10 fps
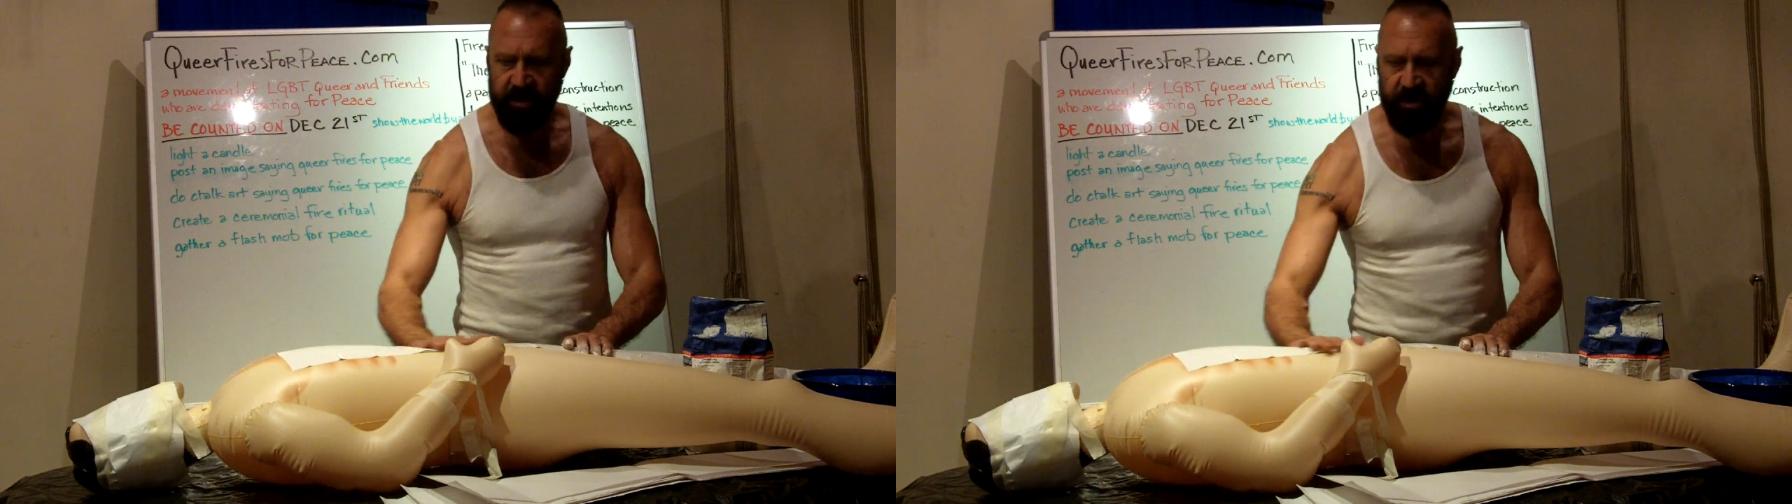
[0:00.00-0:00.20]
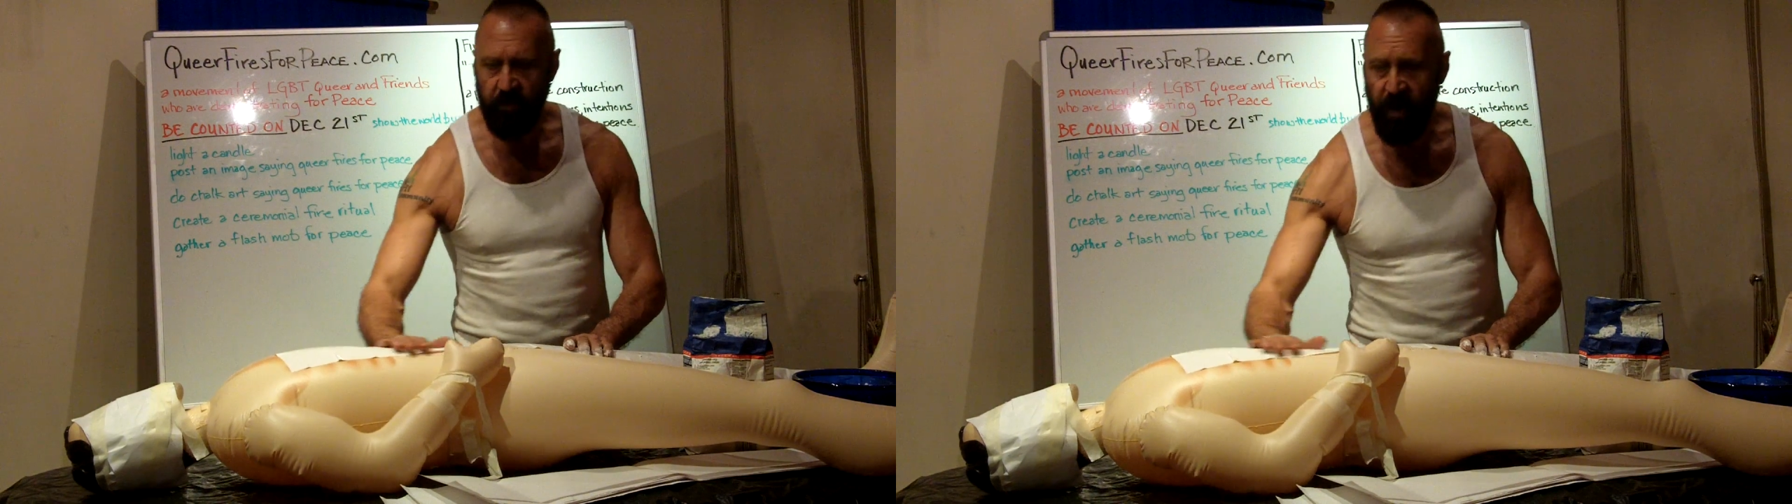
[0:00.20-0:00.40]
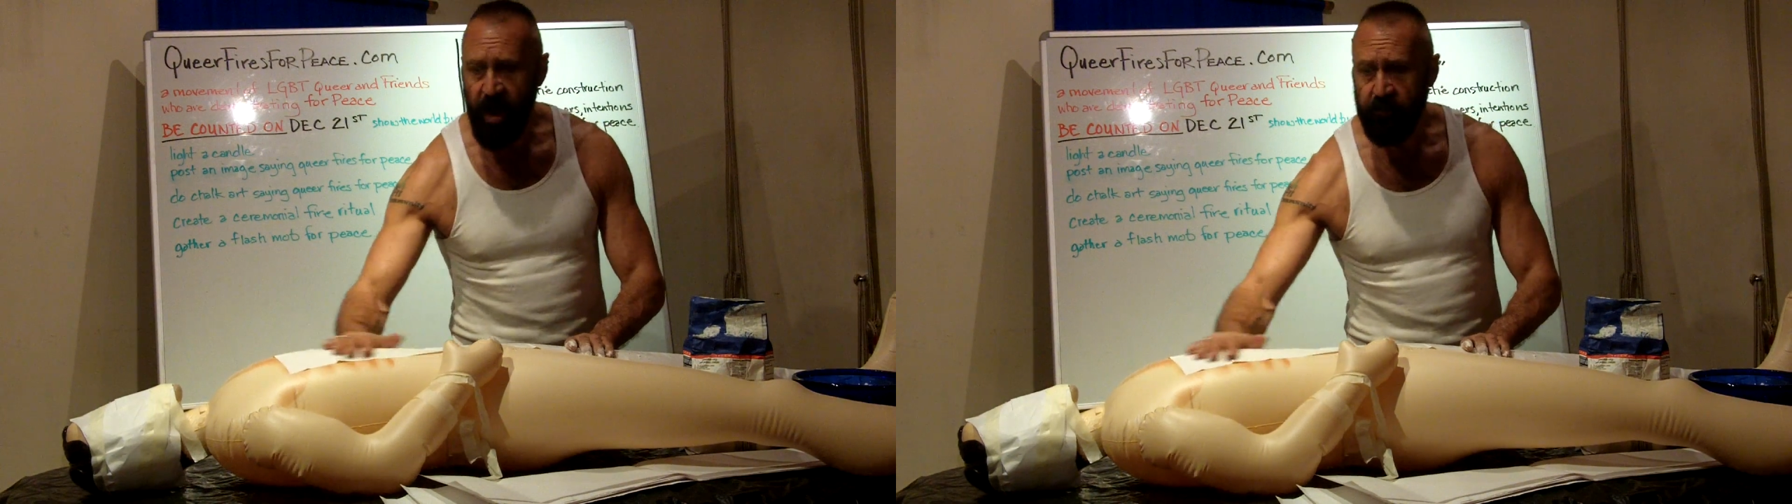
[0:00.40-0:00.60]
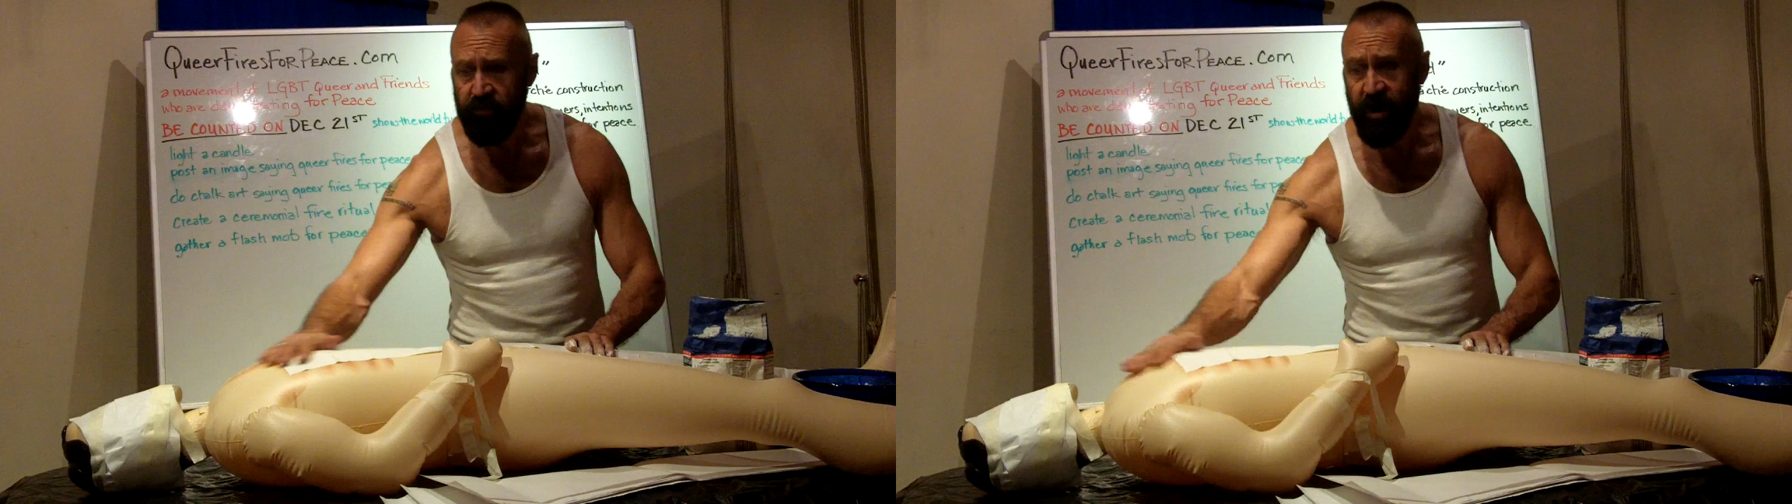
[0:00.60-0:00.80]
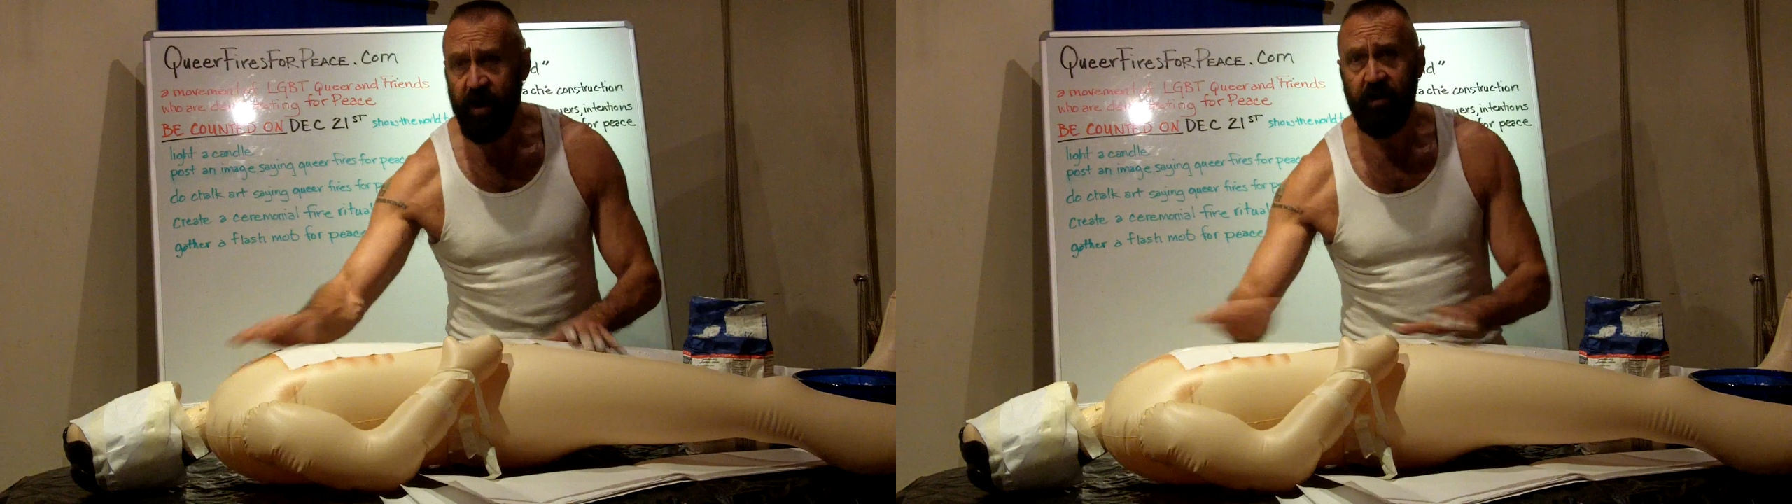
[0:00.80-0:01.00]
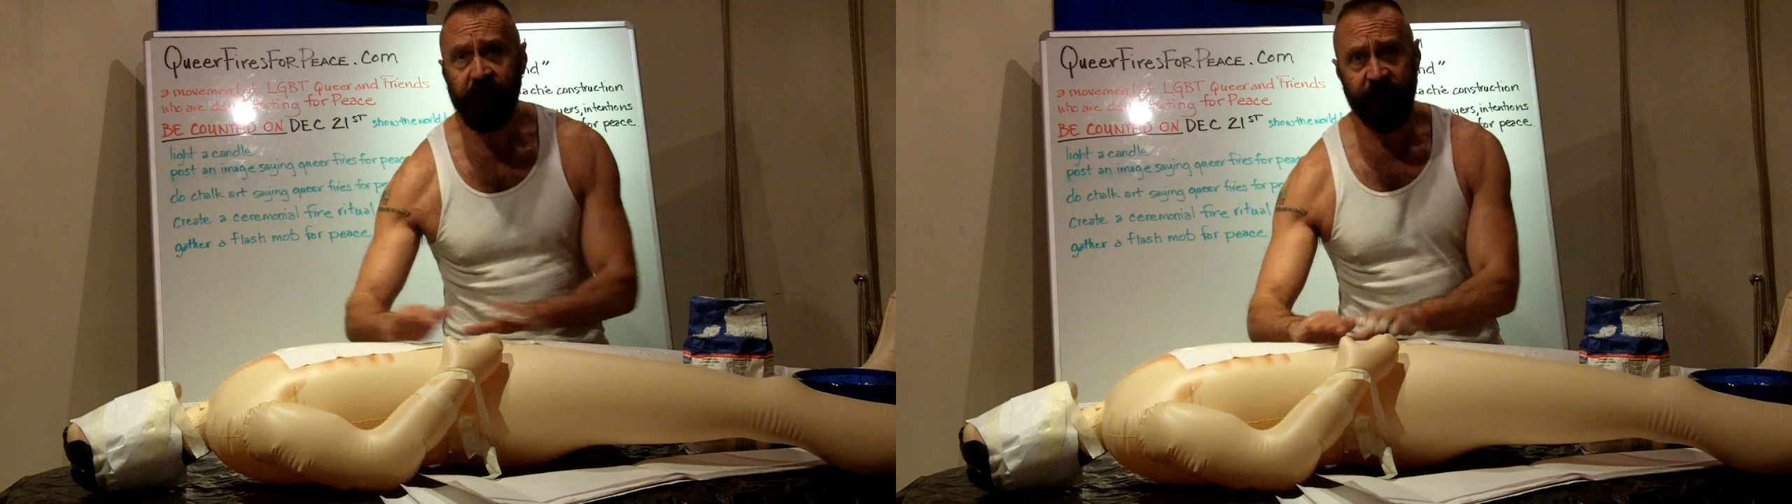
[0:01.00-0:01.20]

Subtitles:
so my prayer